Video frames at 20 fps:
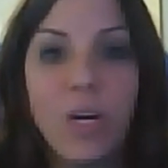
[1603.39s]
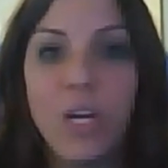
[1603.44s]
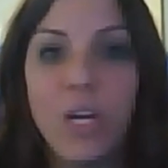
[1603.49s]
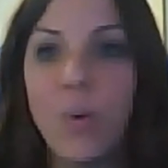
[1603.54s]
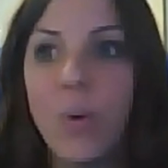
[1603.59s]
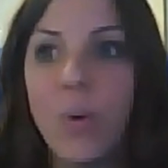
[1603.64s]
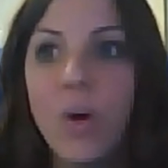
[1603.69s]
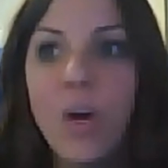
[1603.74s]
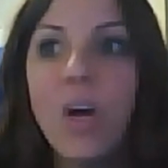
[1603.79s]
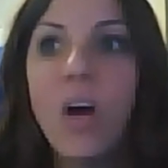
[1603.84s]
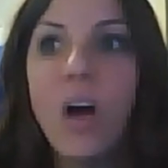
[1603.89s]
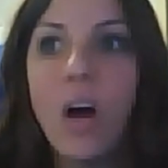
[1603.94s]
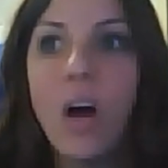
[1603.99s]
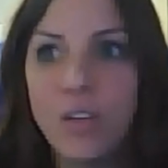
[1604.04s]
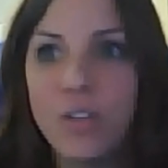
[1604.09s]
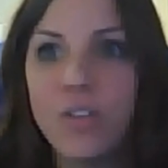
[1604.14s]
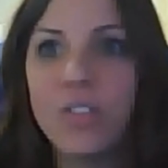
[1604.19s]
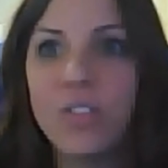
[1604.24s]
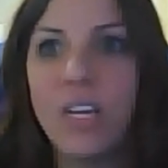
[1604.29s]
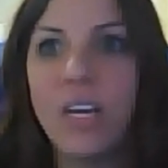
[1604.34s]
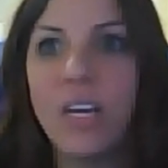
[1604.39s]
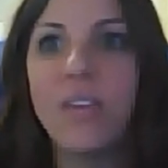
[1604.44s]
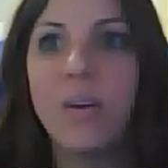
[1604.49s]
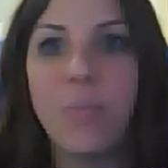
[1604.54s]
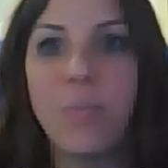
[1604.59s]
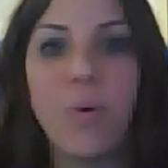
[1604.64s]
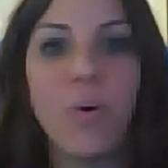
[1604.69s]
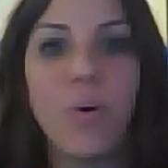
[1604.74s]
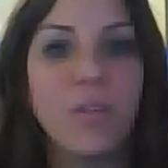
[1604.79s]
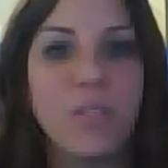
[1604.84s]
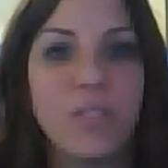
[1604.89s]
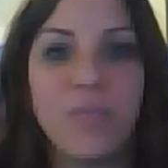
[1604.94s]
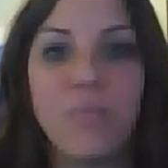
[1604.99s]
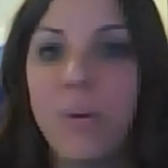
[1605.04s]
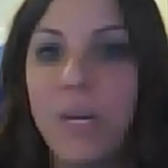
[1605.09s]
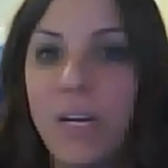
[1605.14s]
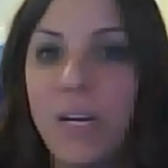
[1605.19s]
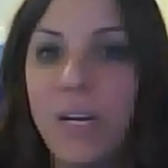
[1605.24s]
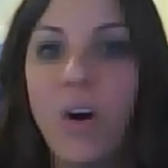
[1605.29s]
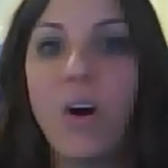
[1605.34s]
You understand the importance of
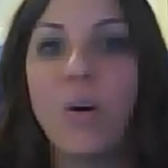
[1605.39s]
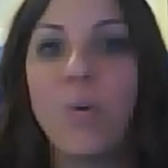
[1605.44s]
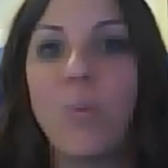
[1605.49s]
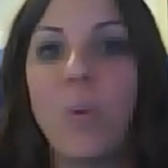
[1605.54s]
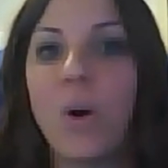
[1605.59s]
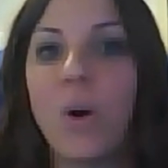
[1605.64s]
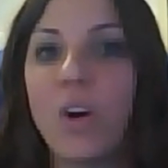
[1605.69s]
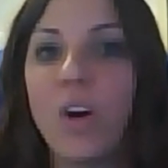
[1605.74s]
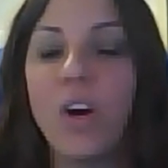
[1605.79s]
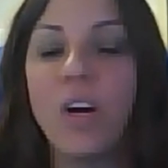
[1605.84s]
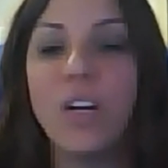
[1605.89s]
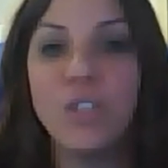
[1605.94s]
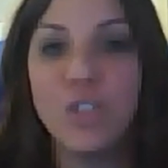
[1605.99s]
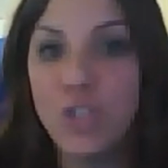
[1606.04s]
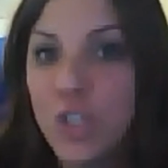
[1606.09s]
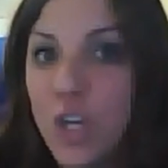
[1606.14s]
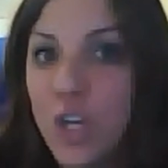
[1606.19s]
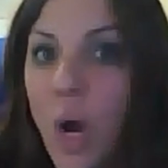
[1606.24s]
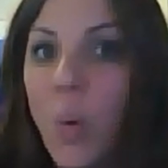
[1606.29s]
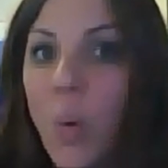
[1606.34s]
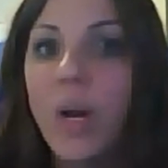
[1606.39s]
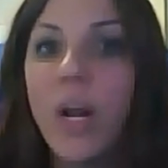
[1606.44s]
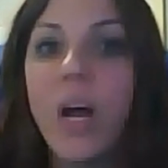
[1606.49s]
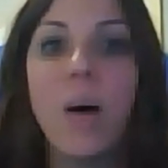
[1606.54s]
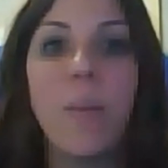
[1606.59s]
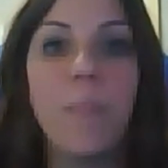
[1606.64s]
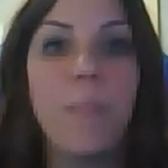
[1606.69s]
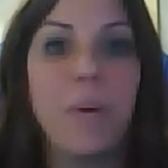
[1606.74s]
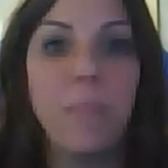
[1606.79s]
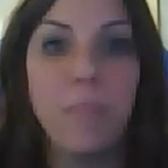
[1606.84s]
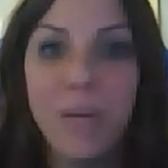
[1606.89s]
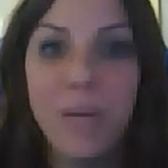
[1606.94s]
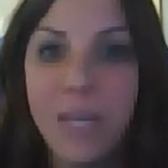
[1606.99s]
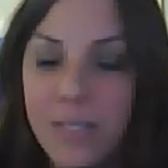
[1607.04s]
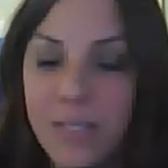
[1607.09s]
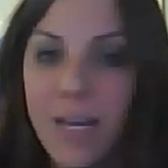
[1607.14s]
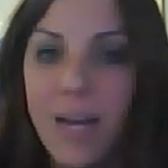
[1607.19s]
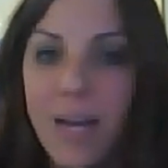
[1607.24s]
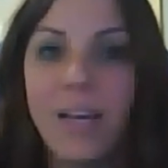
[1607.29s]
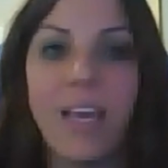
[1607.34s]
being a hard worker and showing up and
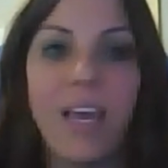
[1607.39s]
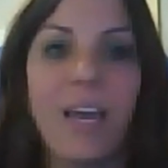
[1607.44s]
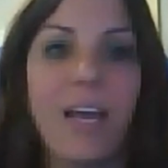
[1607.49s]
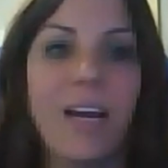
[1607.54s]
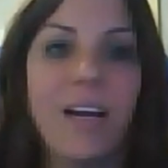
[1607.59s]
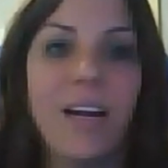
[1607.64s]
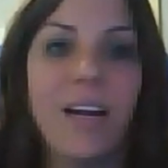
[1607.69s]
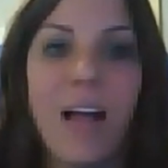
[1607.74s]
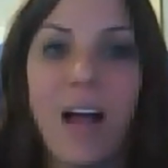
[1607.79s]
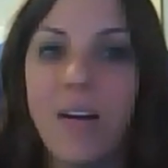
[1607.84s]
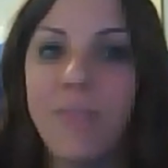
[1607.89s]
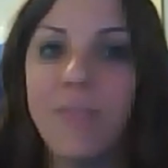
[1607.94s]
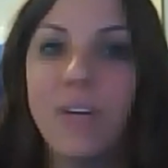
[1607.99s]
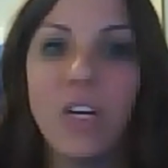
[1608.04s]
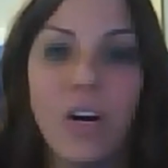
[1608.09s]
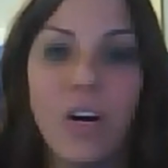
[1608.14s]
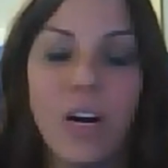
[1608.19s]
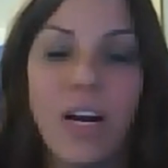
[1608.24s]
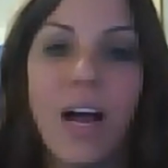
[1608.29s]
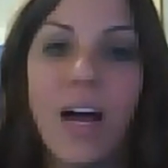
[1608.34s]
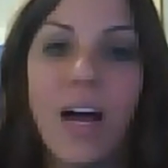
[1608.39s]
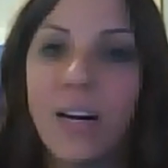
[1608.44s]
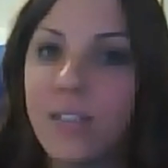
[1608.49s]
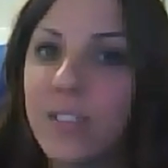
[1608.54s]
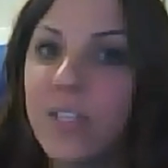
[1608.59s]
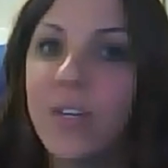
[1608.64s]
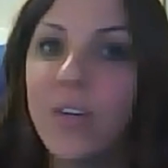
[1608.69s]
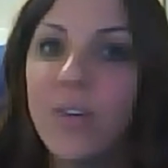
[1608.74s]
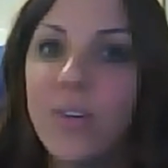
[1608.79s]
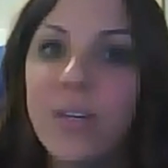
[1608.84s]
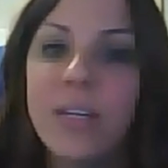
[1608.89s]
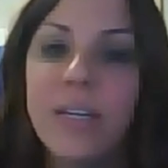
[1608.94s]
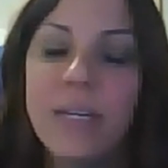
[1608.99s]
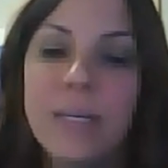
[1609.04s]
being dedicated and having a great attitude.